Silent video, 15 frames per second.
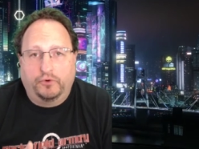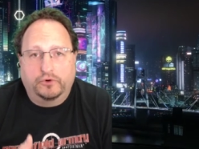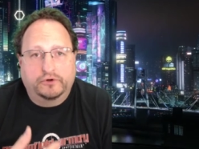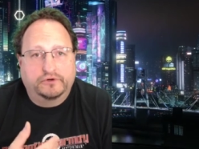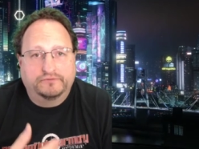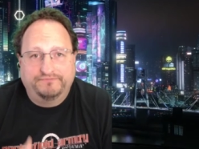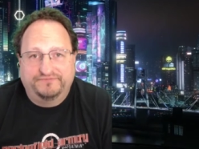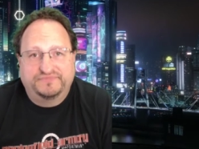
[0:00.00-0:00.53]

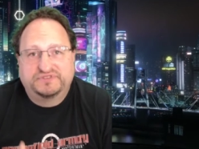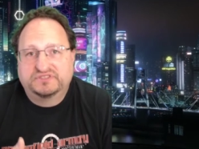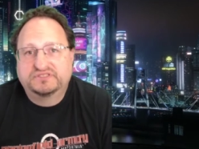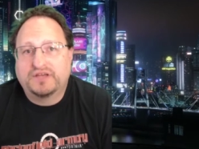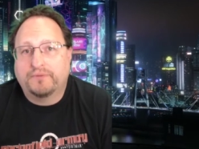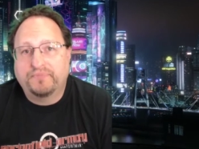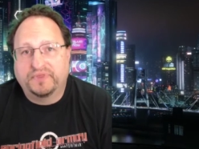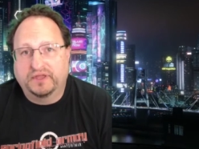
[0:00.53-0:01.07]
for
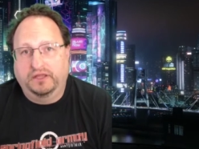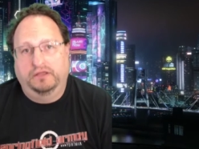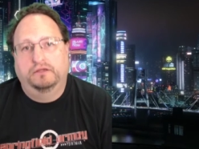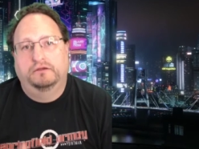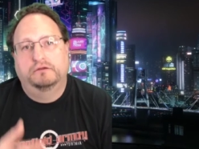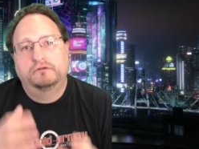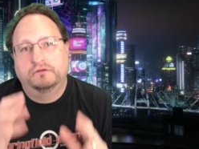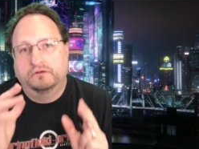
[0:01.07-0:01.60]

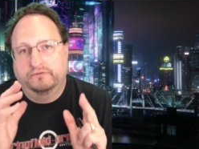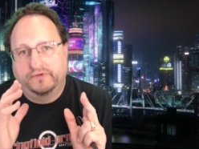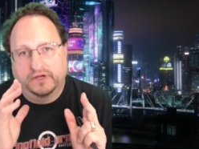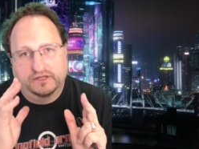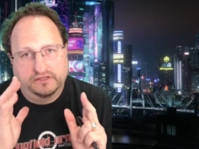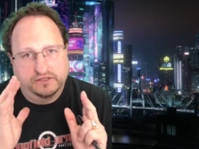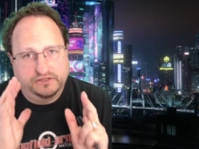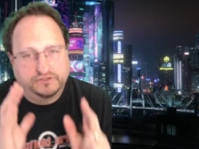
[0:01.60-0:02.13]
something. You've
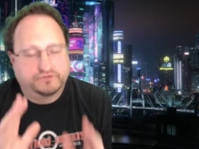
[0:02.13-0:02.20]
got